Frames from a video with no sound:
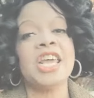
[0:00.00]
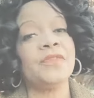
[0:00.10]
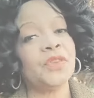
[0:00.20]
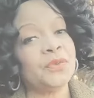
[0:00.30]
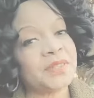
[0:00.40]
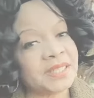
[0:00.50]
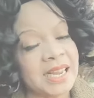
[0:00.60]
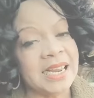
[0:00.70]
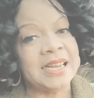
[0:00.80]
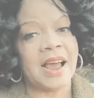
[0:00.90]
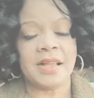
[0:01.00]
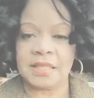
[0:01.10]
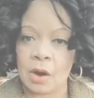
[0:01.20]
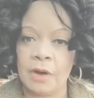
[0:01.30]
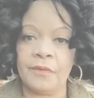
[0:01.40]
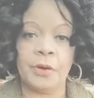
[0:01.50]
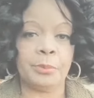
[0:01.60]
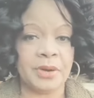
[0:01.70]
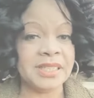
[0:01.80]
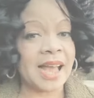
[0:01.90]
if you've seen a Scarf Art
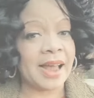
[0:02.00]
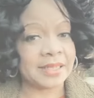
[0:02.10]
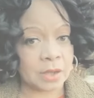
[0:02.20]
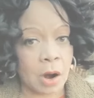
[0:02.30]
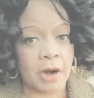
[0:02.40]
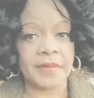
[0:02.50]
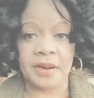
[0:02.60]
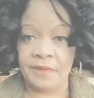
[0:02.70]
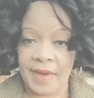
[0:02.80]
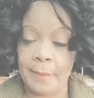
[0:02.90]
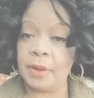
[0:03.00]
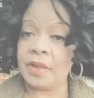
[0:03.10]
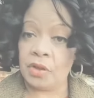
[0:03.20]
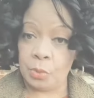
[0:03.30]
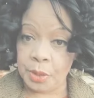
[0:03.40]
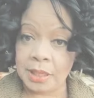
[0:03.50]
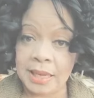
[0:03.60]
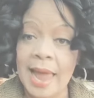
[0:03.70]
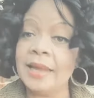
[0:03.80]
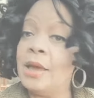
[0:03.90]
Pre-tied scarf in a fabric that you really
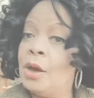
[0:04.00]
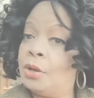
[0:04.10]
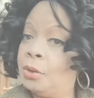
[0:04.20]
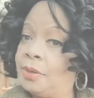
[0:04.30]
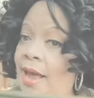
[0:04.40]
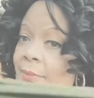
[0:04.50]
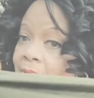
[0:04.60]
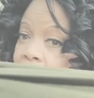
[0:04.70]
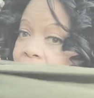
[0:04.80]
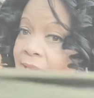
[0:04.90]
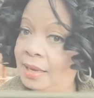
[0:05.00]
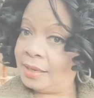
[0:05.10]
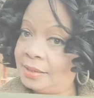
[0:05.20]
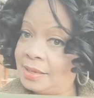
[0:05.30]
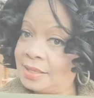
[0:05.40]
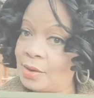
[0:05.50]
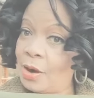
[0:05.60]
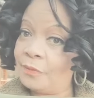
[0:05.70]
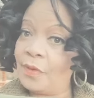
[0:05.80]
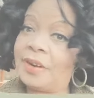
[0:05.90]
like, you'll now be able to get it in
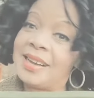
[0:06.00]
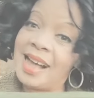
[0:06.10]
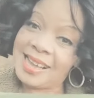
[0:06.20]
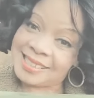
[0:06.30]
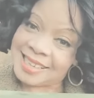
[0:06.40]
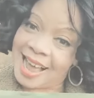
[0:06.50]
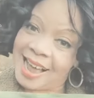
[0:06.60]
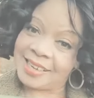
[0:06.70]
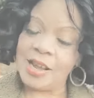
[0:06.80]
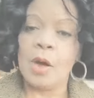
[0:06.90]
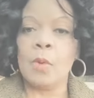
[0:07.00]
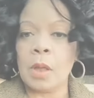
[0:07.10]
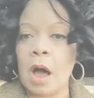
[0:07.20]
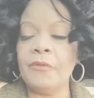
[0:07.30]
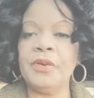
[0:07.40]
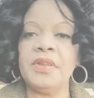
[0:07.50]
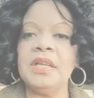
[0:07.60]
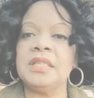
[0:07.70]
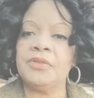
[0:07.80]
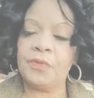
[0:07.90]
Scarf Art Untied. We'll offer
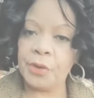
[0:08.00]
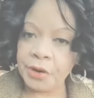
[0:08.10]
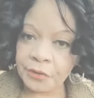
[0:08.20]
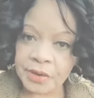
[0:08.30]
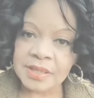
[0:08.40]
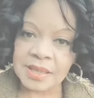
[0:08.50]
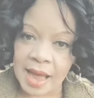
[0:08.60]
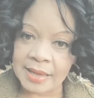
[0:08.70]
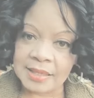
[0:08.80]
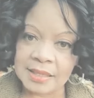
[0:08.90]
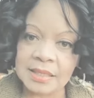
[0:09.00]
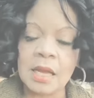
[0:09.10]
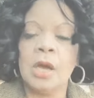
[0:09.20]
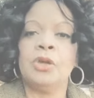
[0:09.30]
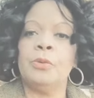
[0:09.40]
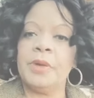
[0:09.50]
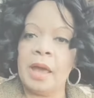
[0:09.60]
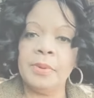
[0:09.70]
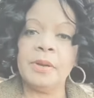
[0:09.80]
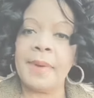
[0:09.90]
these in 4 different sizes. You'll be
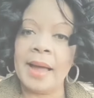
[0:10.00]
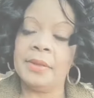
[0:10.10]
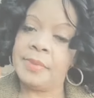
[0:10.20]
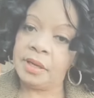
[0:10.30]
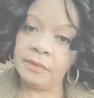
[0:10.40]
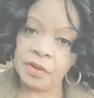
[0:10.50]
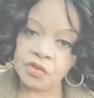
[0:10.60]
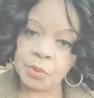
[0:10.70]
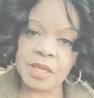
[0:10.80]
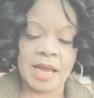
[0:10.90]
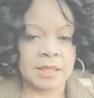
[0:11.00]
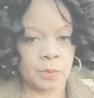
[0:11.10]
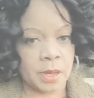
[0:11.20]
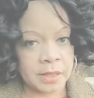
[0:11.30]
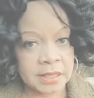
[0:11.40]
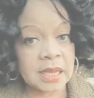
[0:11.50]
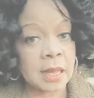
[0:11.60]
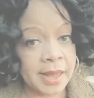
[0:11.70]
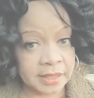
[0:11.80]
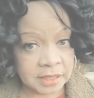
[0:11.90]
able to buy them individually as well as
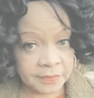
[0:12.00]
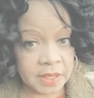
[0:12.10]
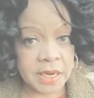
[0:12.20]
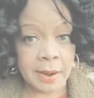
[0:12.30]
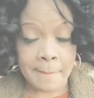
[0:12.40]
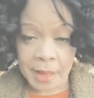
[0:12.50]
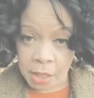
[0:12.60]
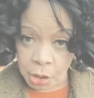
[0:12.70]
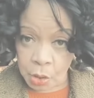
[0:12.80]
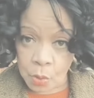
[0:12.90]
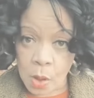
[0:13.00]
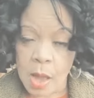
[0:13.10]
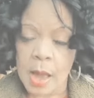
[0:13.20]
collectively in a bundle